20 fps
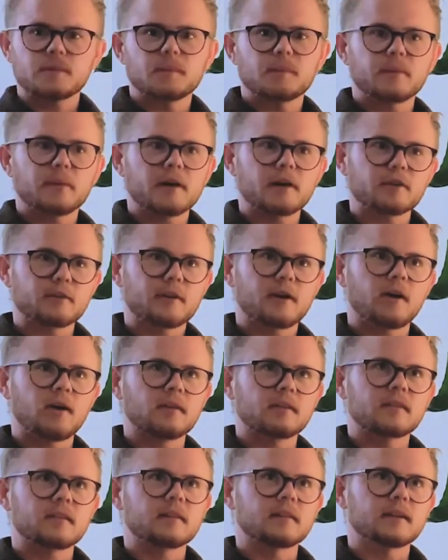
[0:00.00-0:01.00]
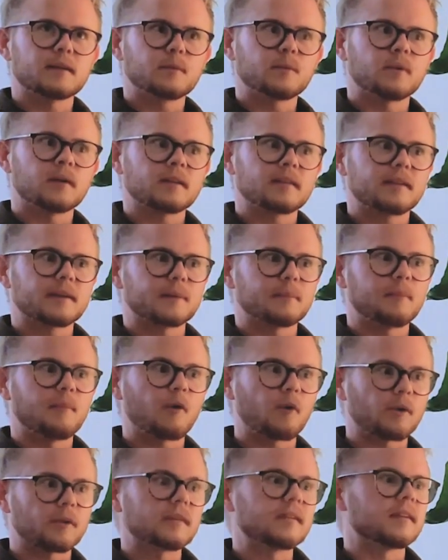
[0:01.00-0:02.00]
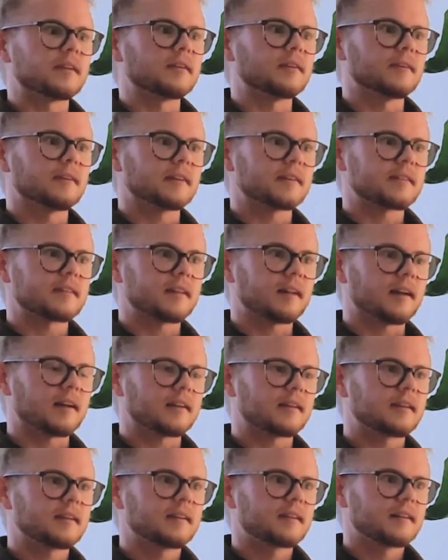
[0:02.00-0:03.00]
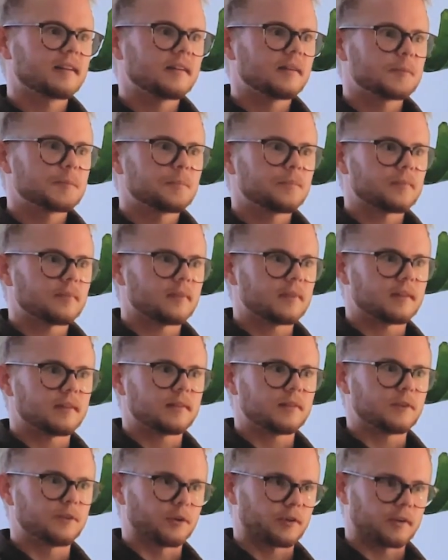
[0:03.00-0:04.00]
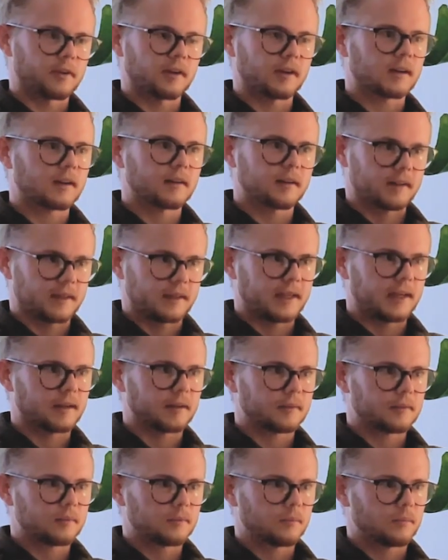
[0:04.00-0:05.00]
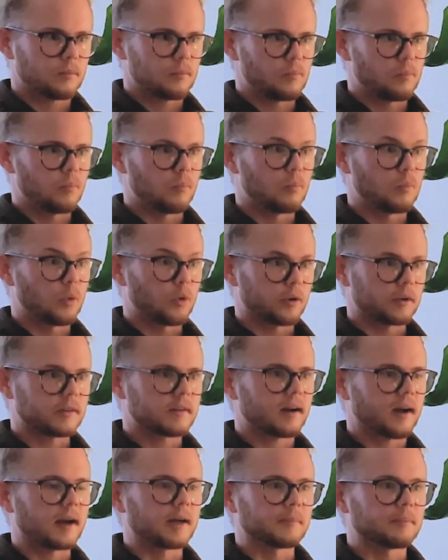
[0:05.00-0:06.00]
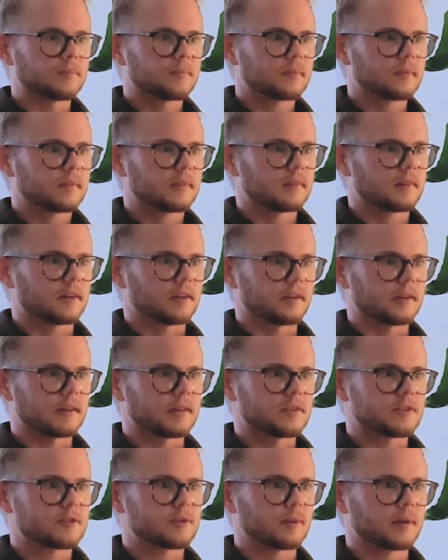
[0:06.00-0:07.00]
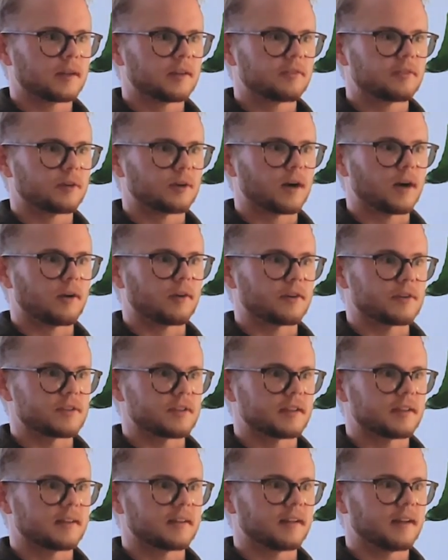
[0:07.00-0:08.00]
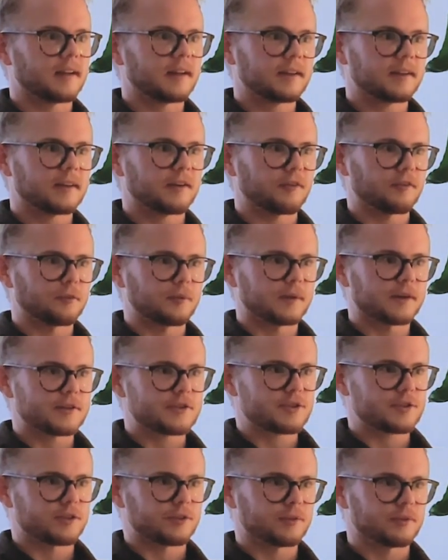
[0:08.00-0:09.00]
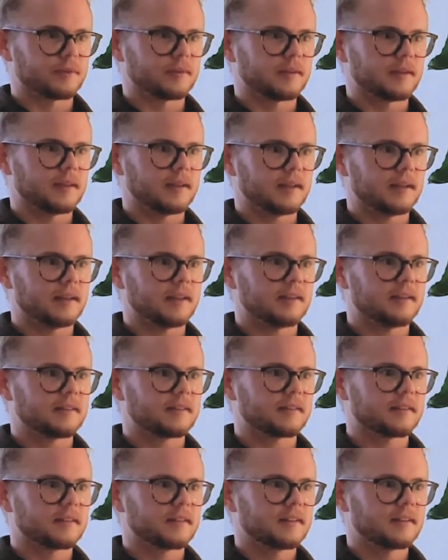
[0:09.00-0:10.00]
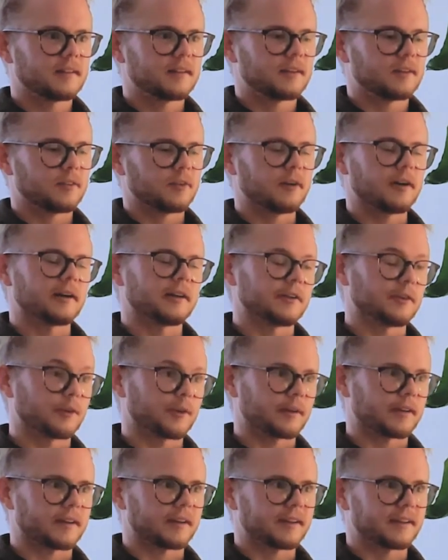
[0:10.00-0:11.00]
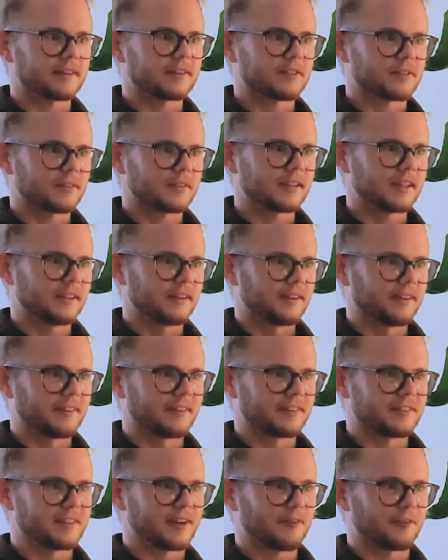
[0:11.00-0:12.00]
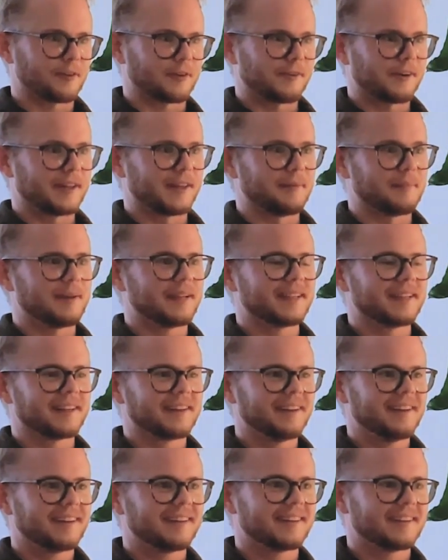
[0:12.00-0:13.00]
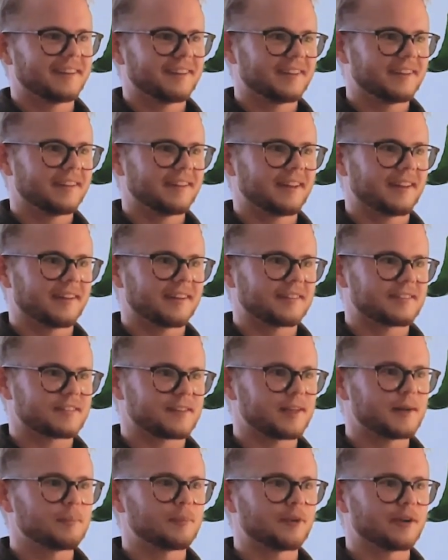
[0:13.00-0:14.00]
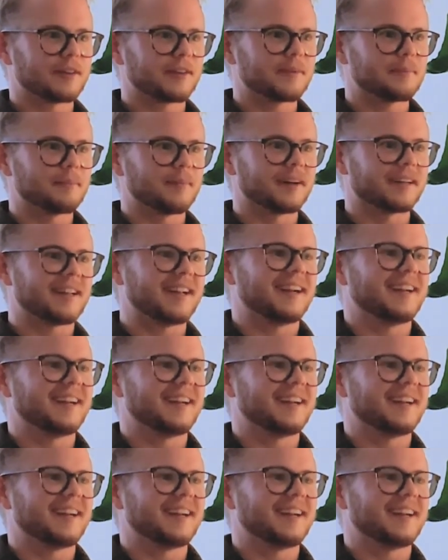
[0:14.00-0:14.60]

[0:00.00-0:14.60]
about constantly wanting more, though, is that you're not gonna get more time. There is 24 hours in a day, of which you need. Well, in your case, there's never really been a sleep rhythm, but